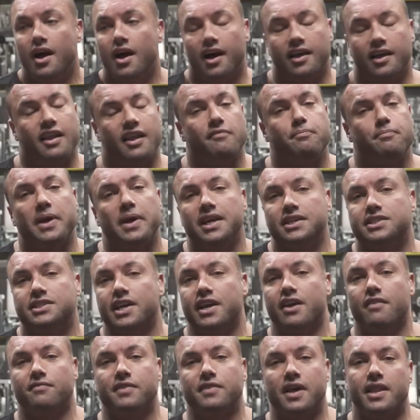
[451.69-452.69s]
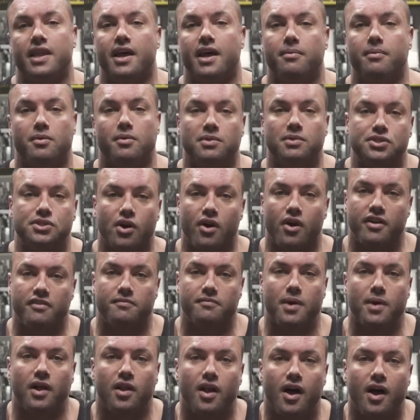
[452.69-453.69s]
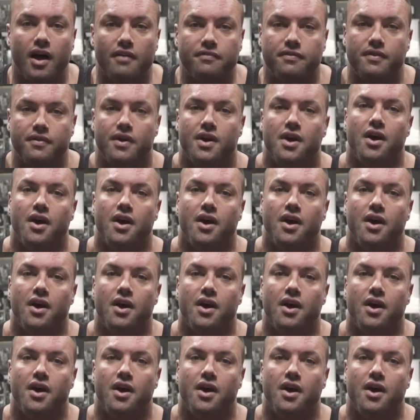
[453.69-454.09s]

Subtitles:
I love PT, I've done that in the majority of my life.